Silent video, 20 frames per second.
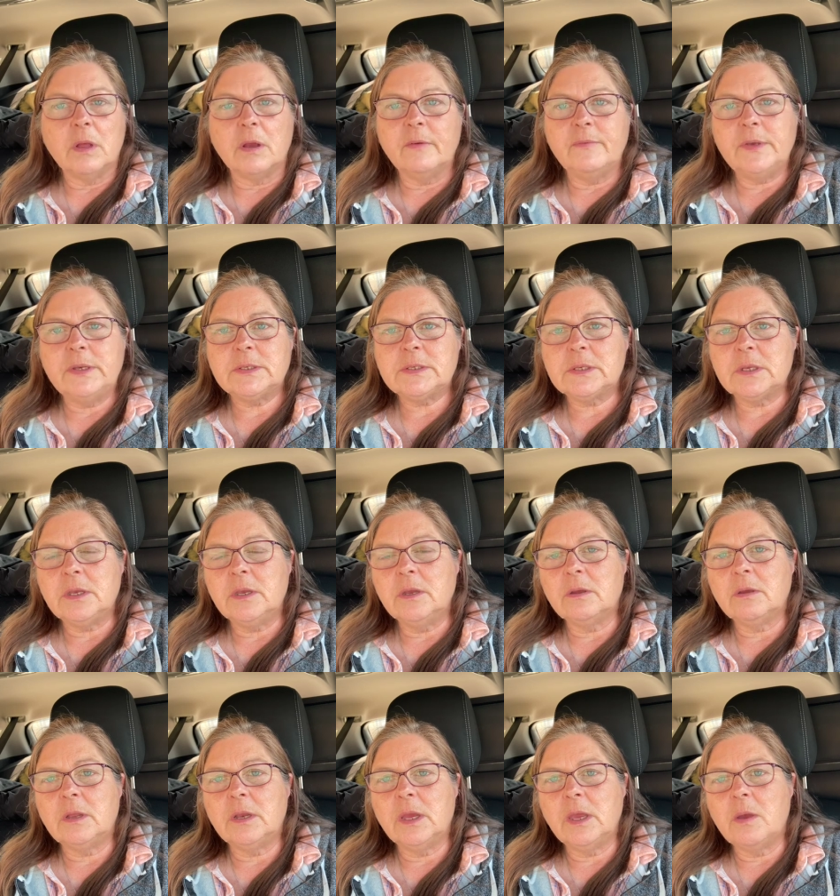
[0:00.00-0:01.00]
obviously you're
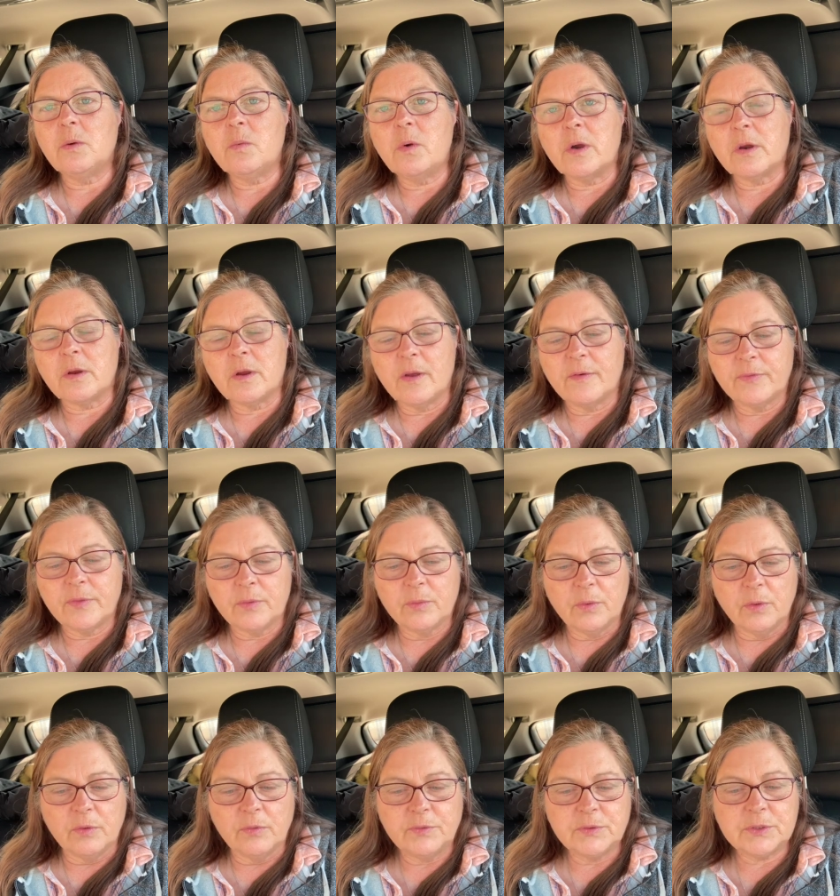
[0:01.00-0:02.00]
going to get water off the
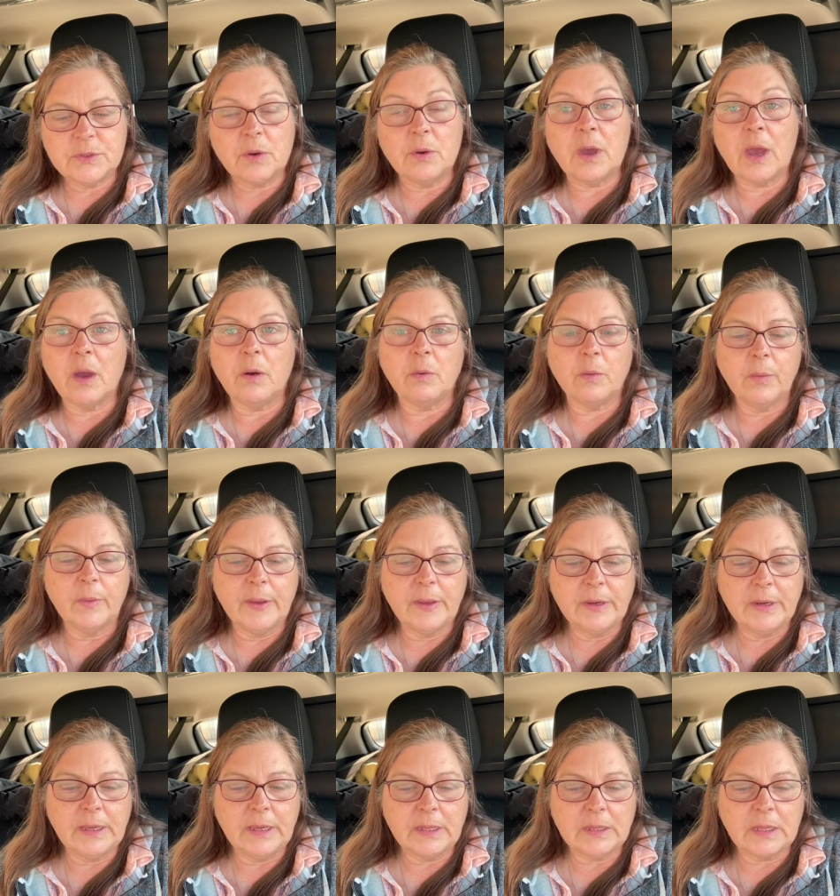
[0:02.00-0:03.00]
roof, so how are we going
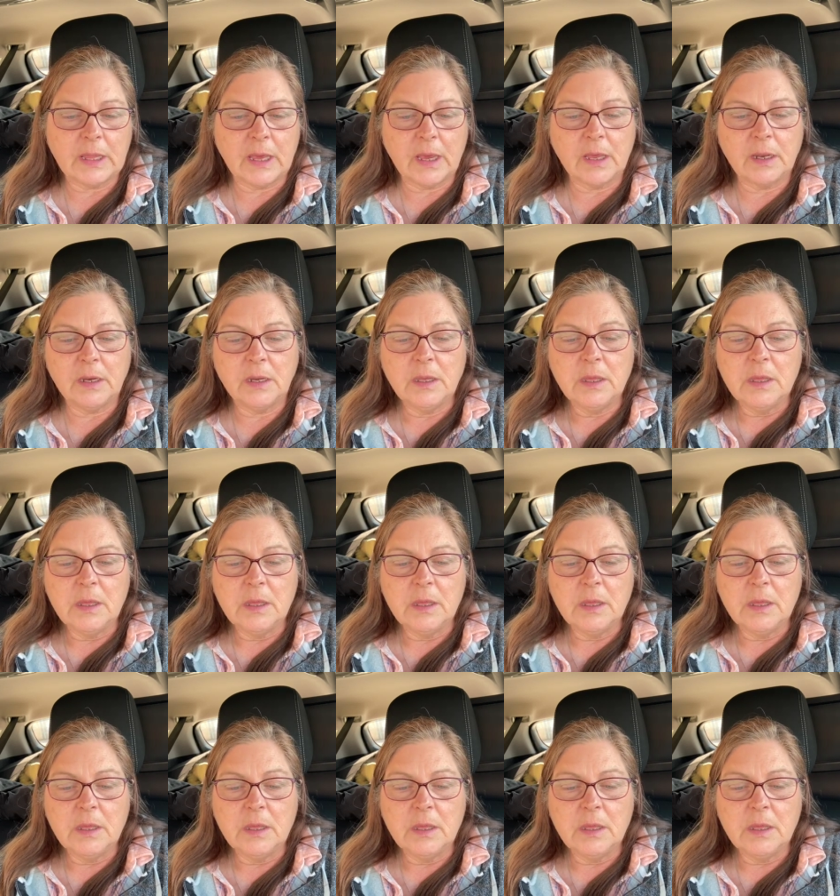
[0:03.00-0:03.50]
to get that?